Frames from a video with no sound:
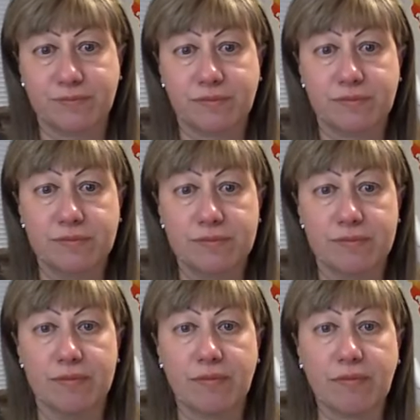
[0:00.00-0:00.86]

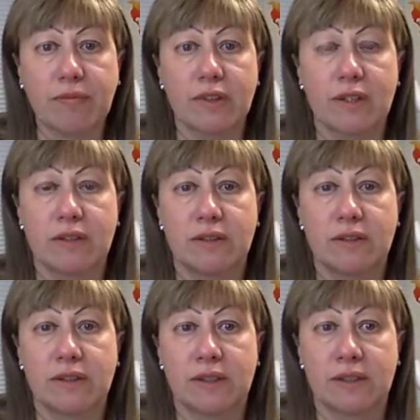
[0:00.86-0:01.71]

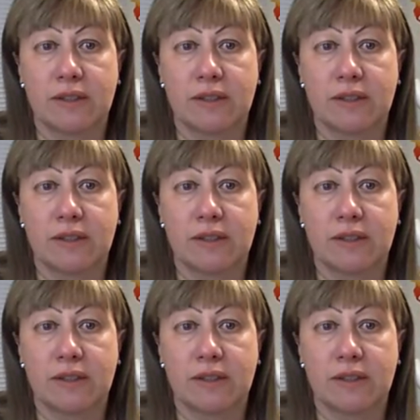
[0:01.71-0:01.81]
Nobody speaks.